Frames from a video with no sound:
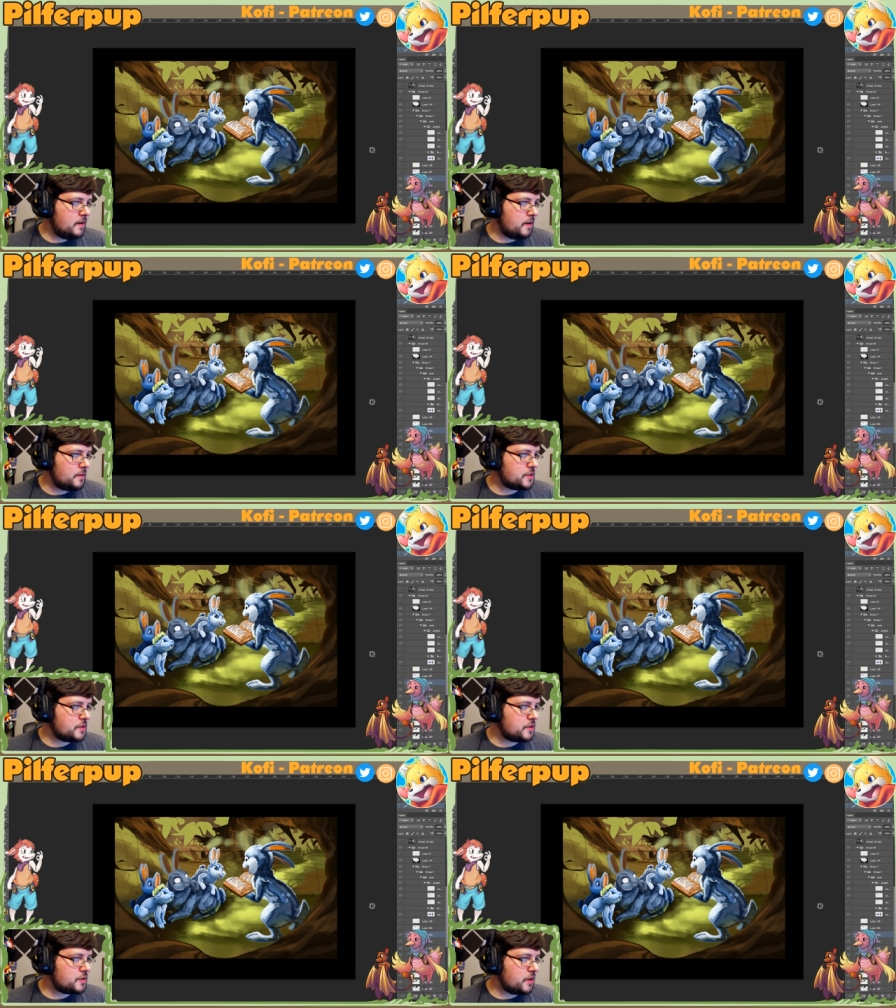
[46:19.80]
I
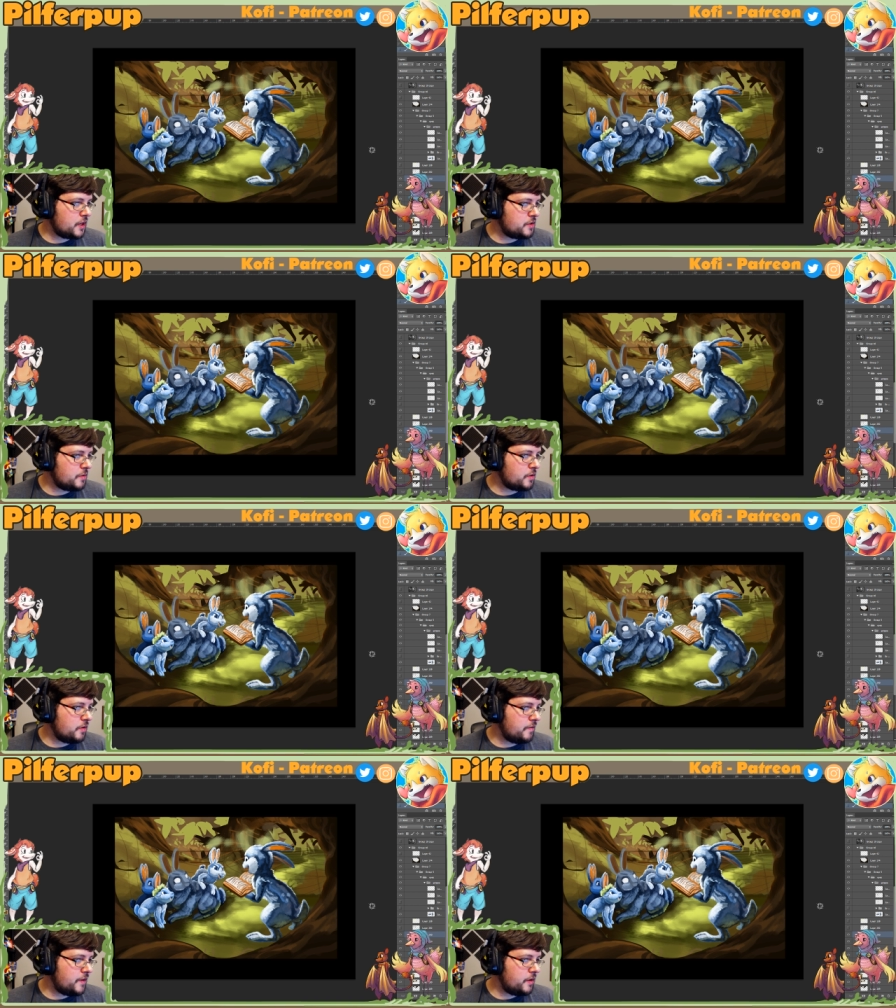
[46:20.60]
was trying to
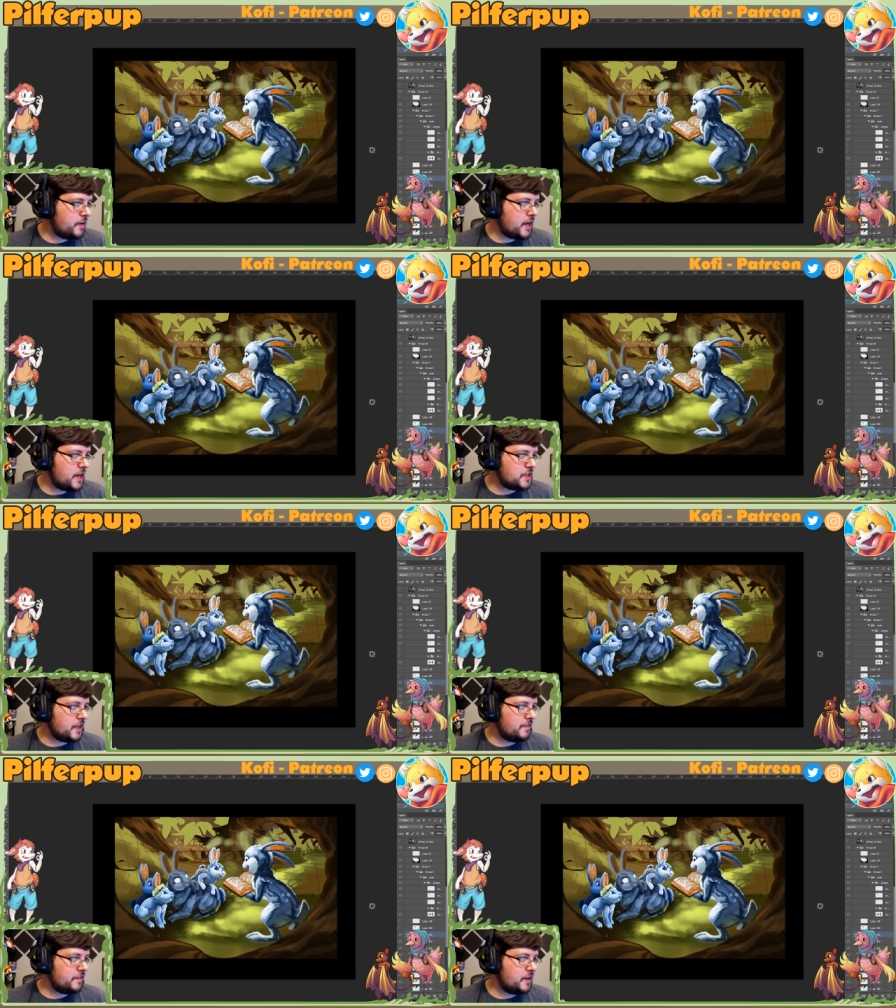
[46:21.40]
record a video and had to
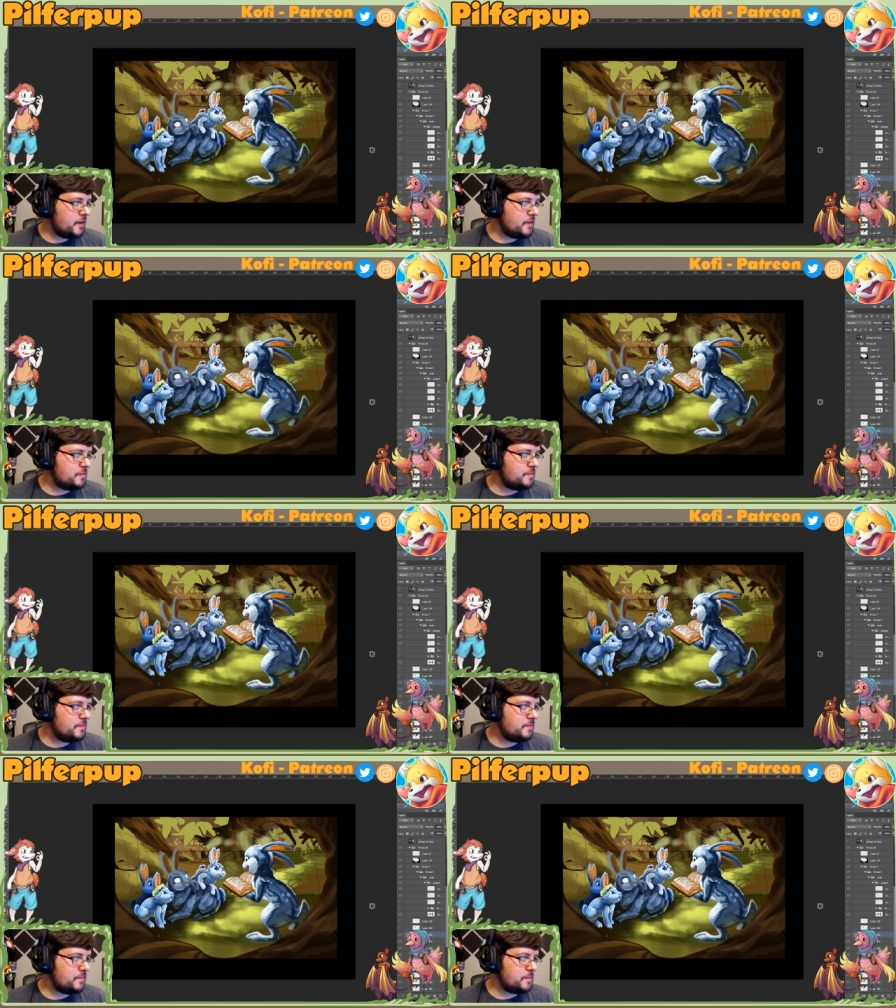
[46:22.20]
give a
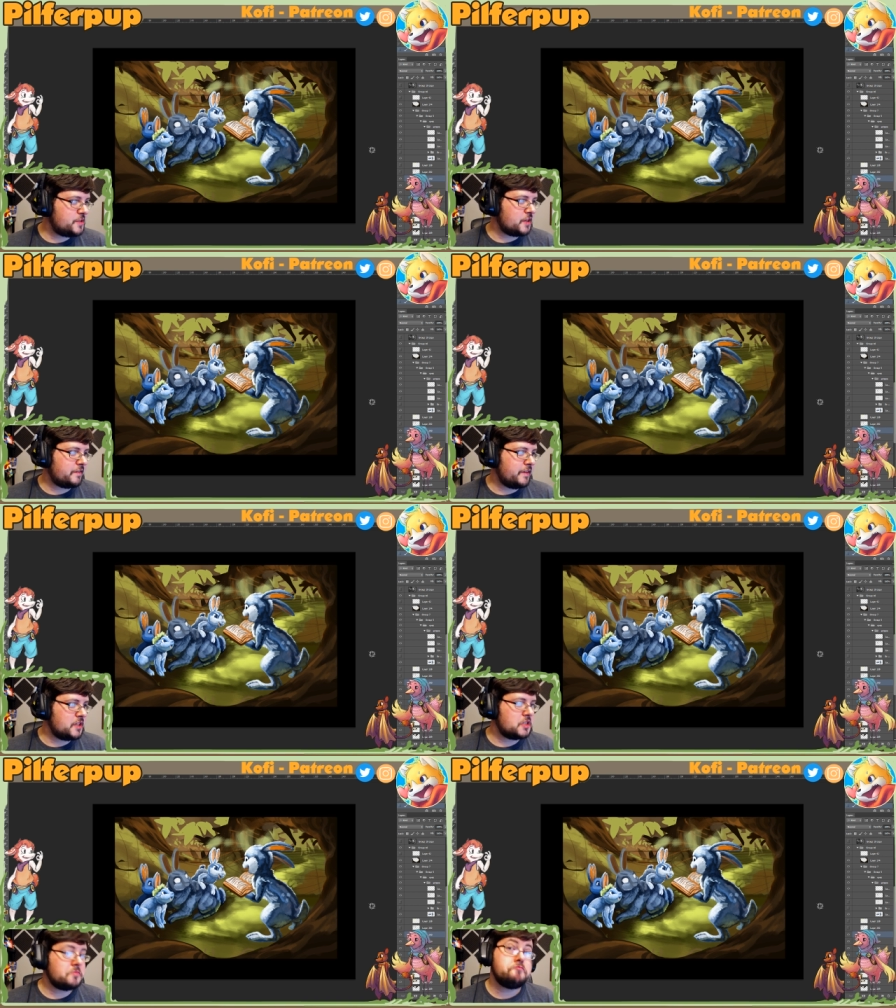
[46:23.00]
I'm sick
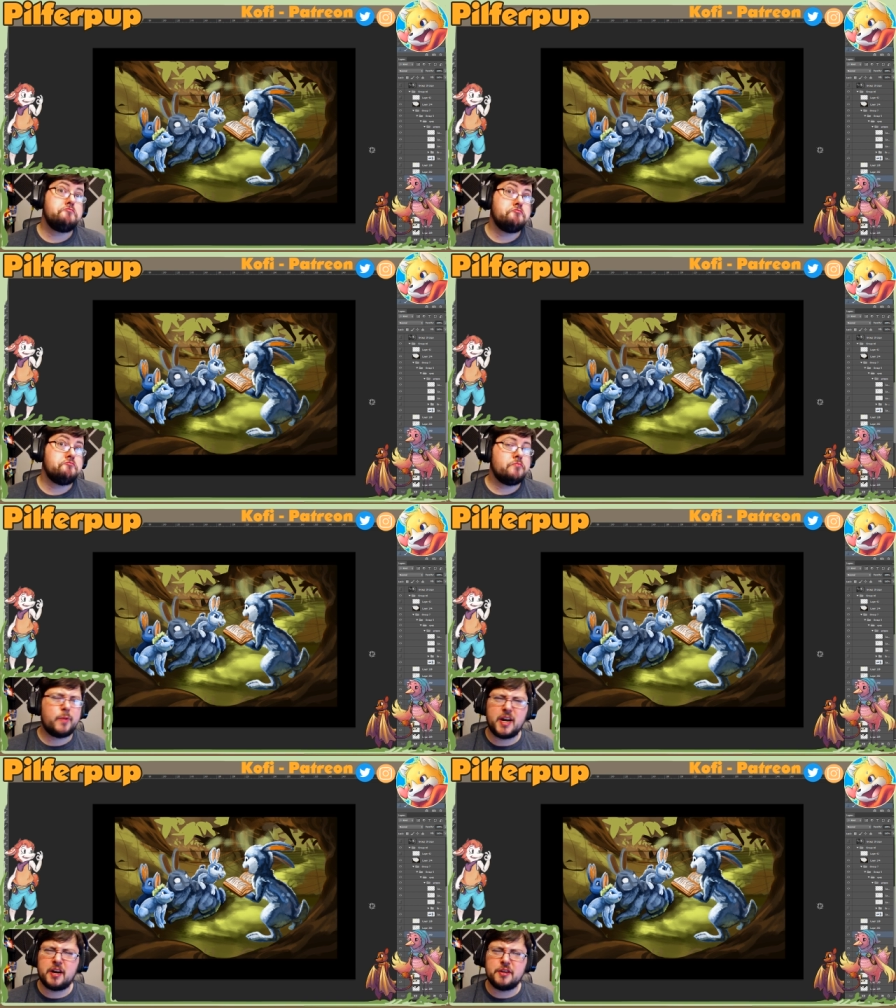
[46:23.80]
face.
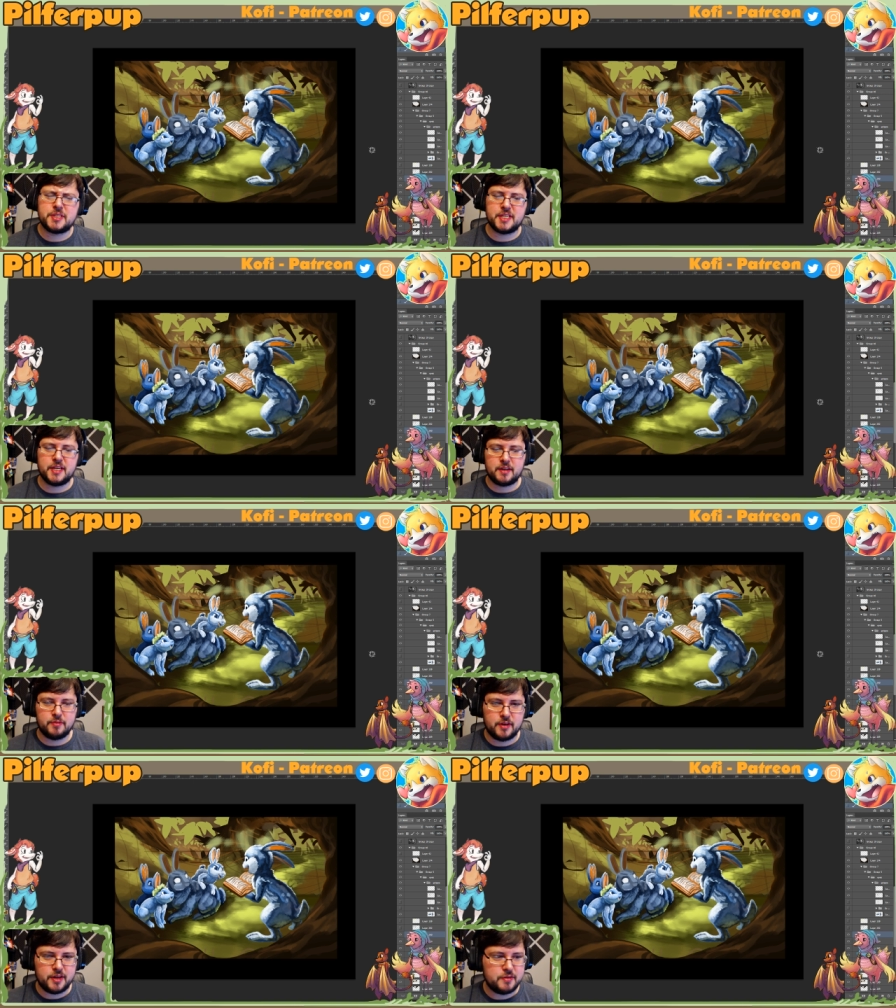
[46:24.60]
Wait, are you sick
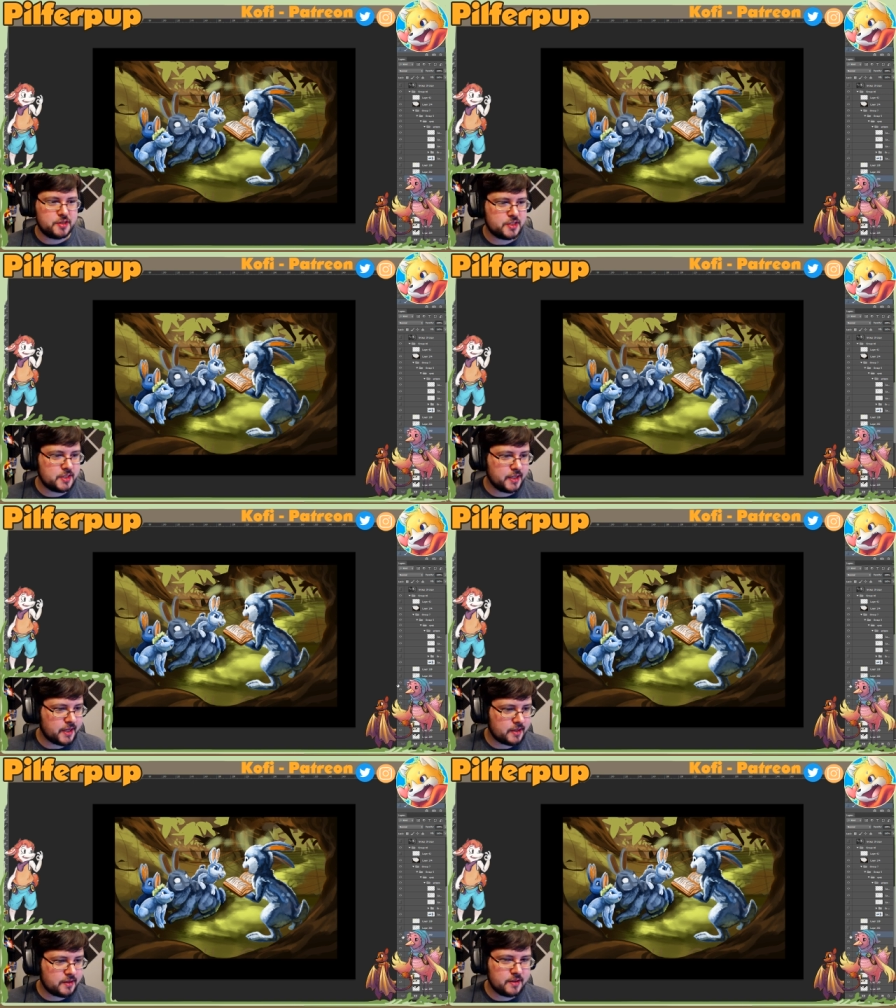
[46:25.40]
or are you just
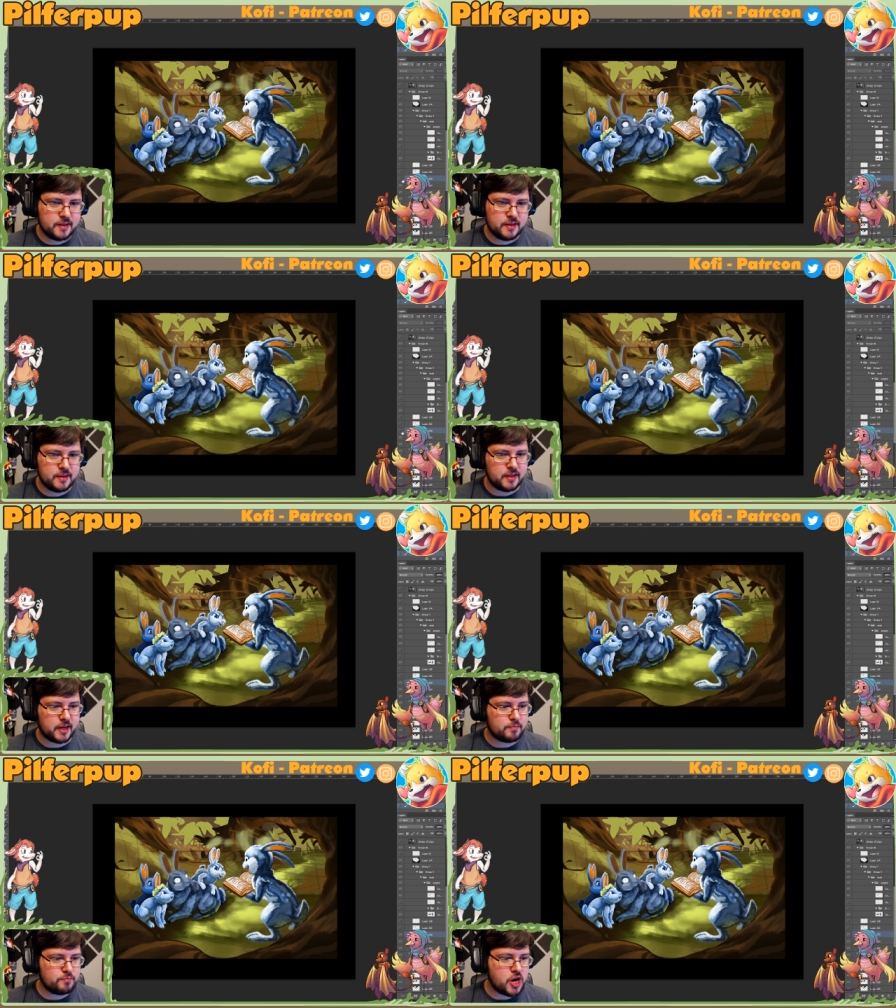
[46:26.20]
like
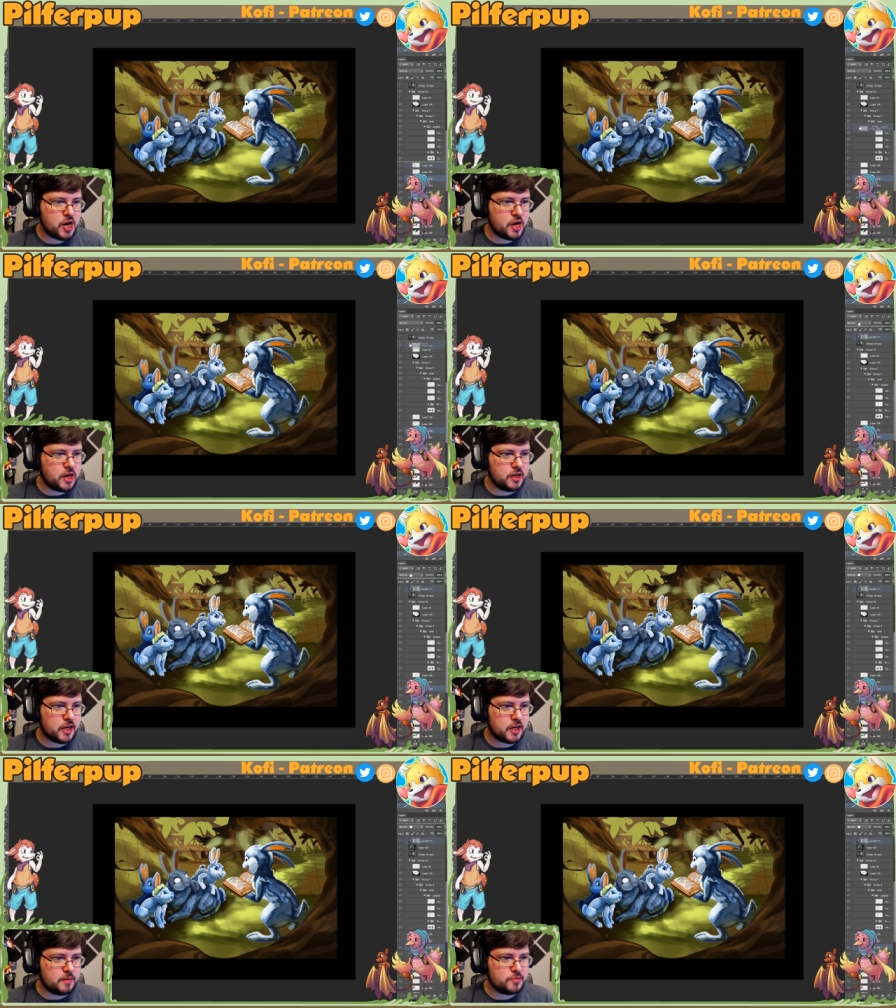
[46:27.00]
meh,
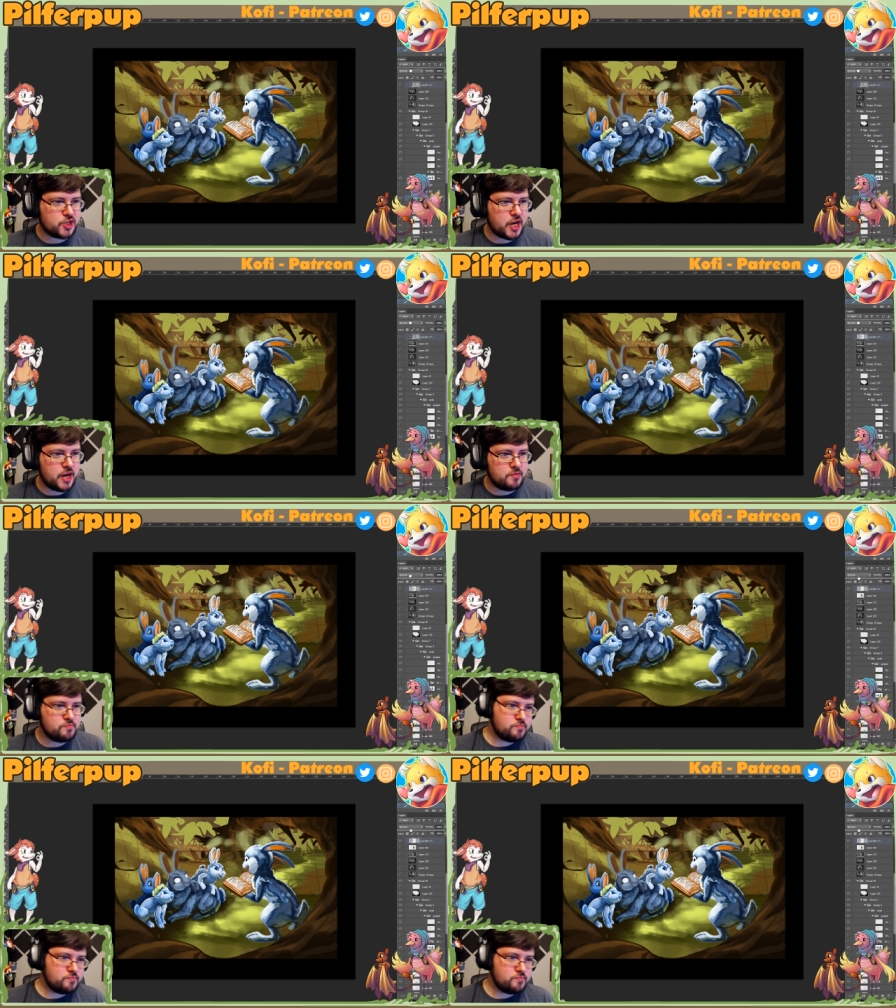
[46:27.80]
like I'm sad?